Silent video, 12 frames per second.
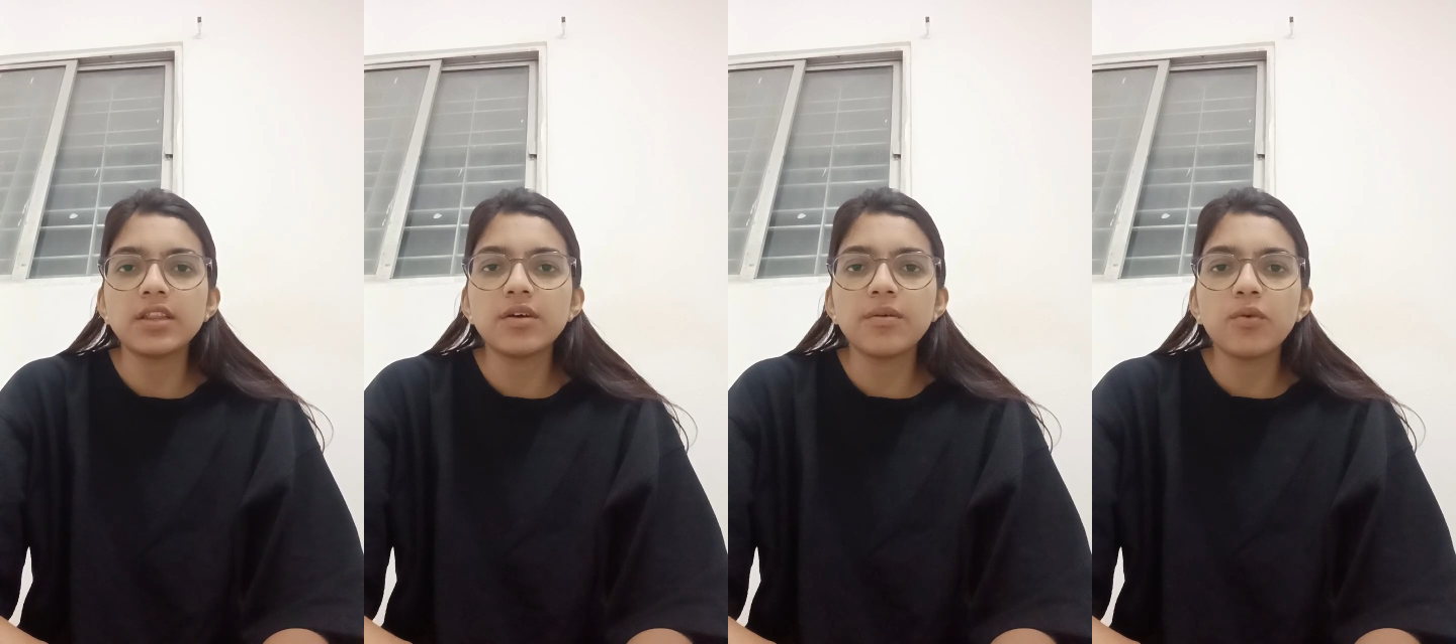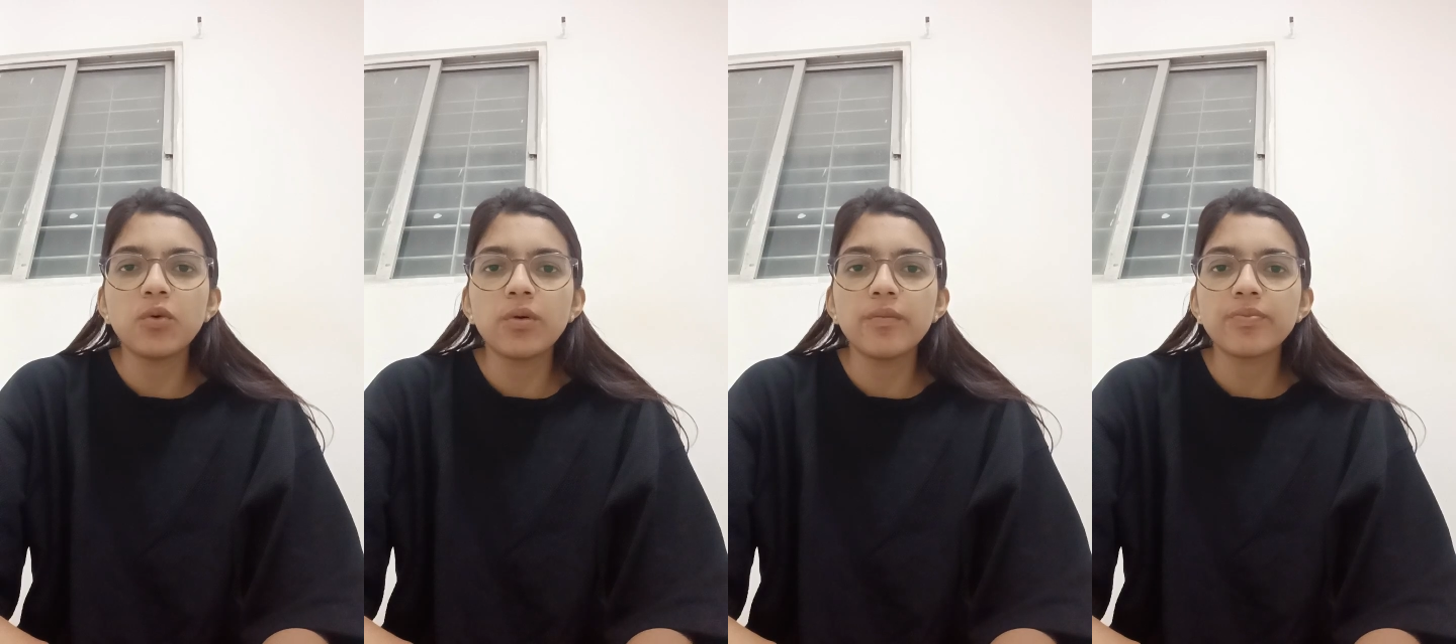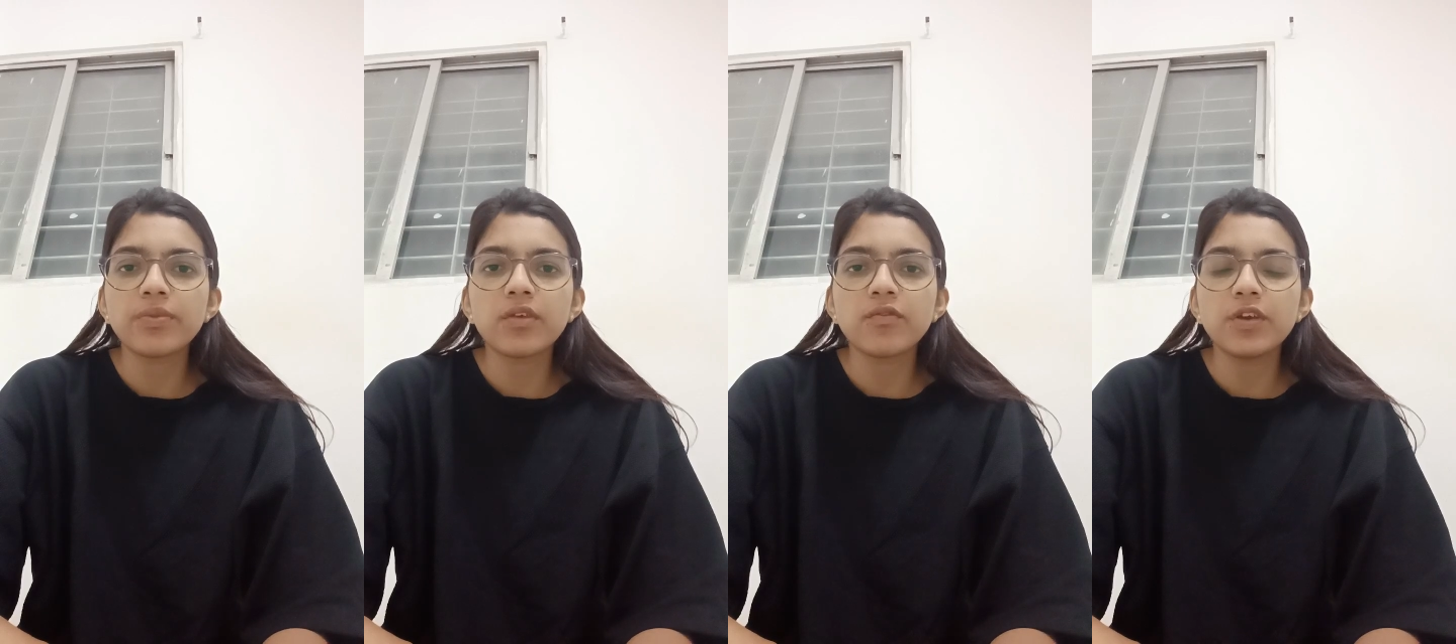the
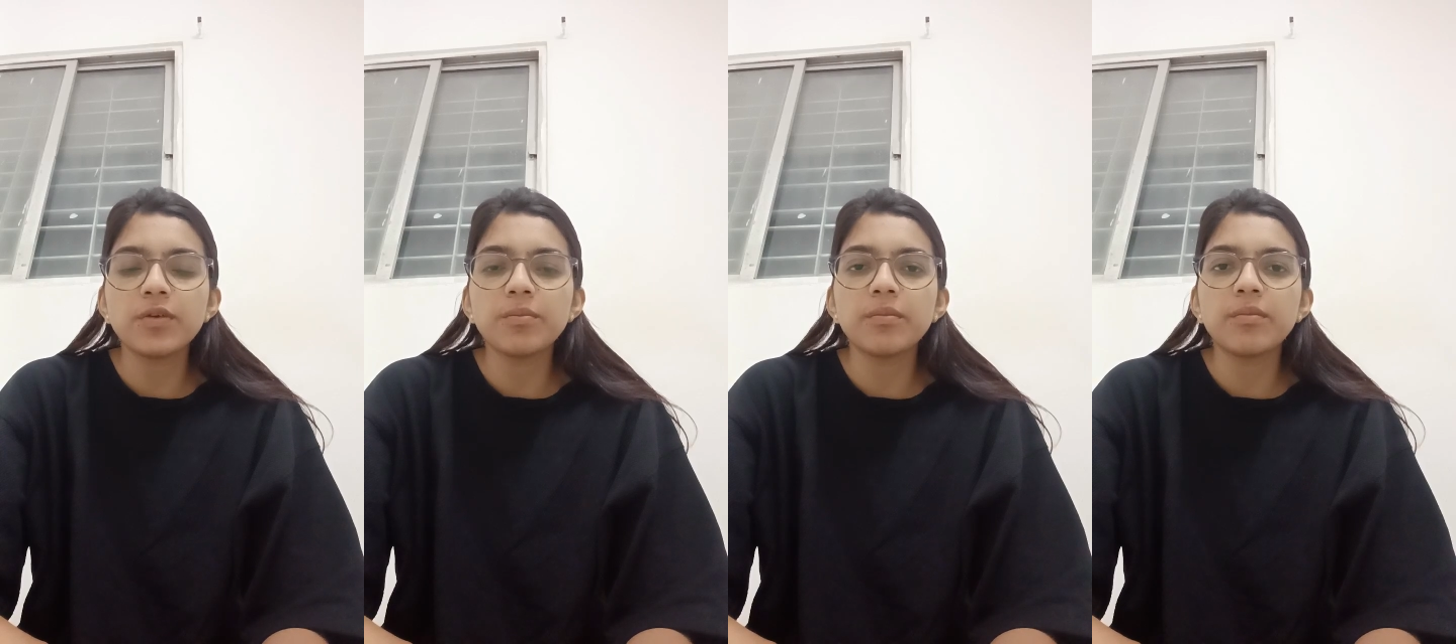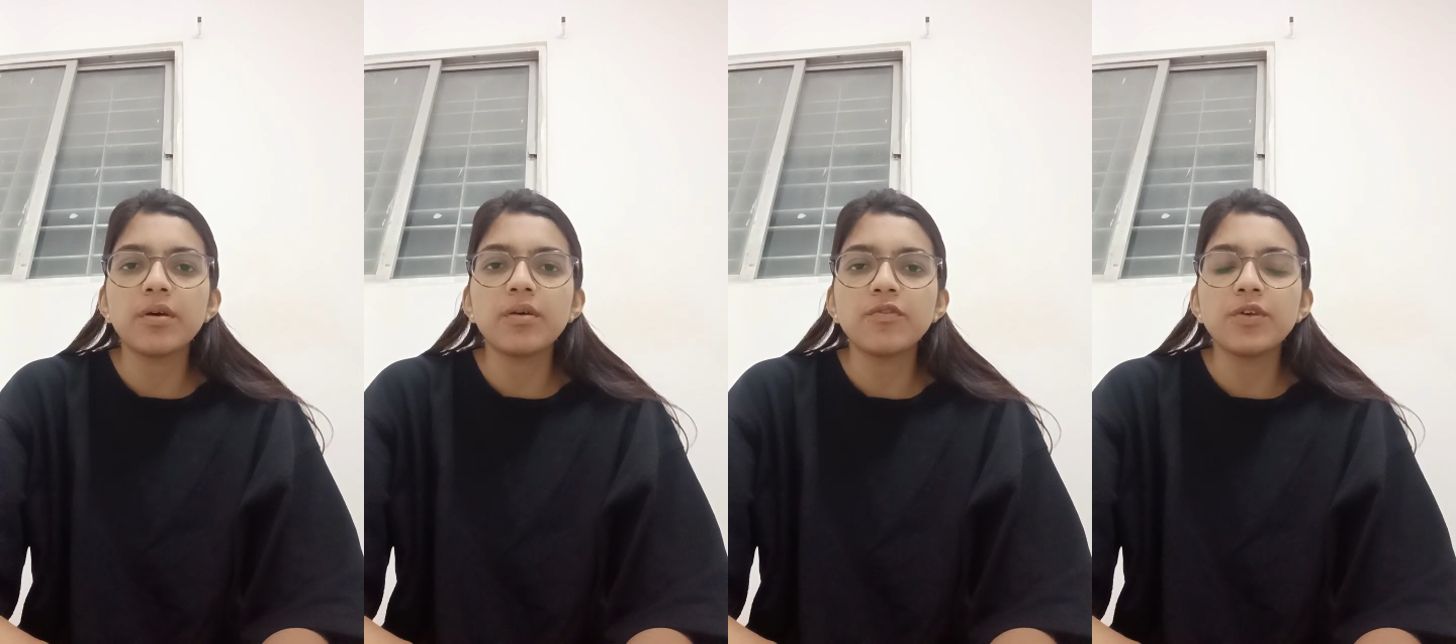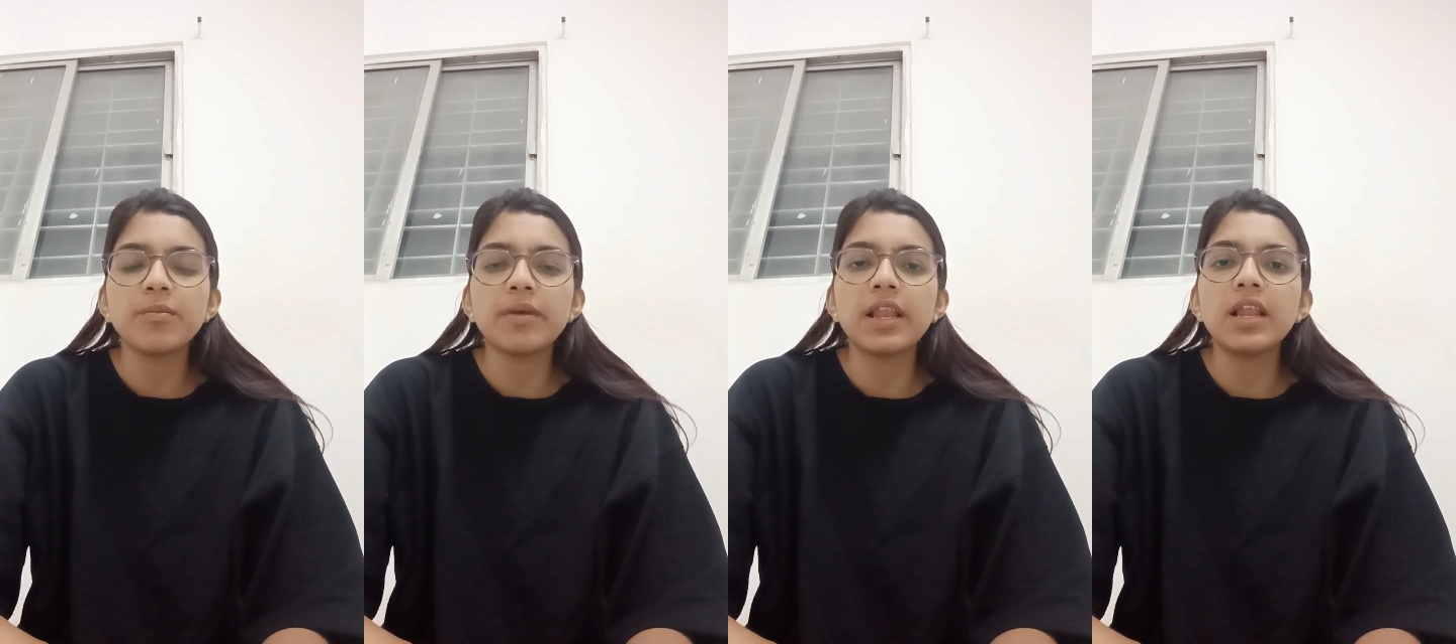
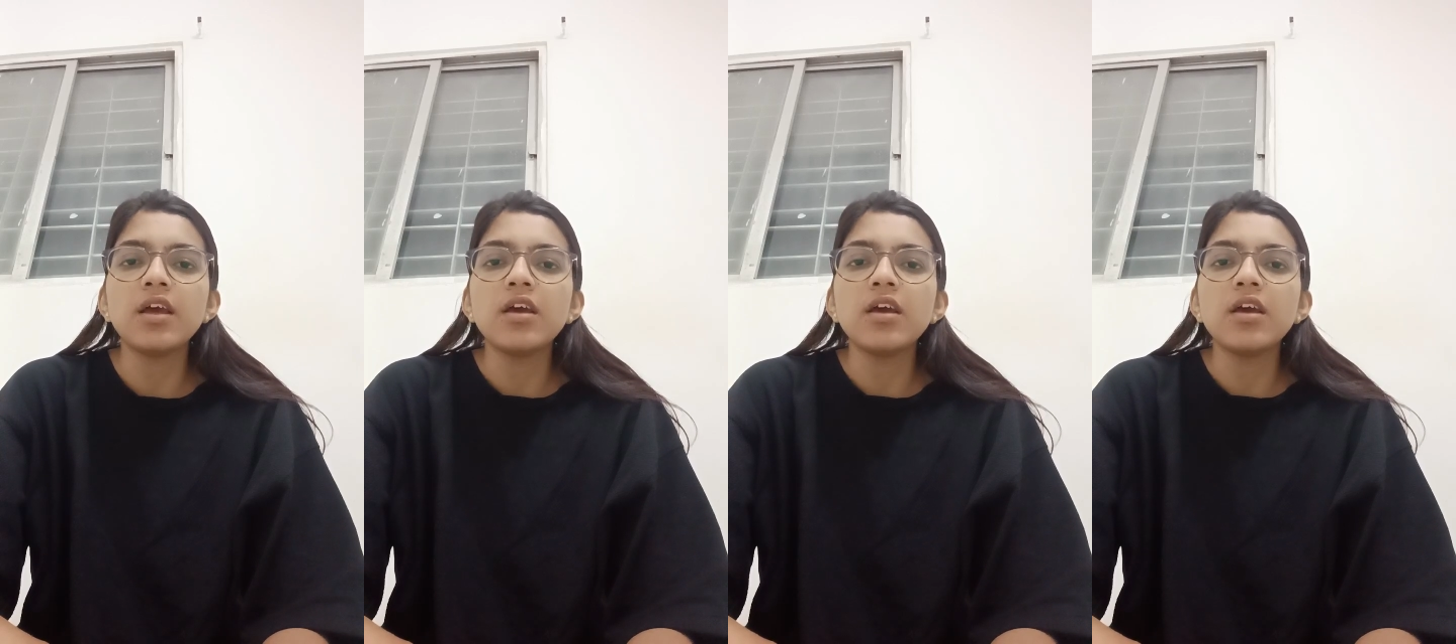female.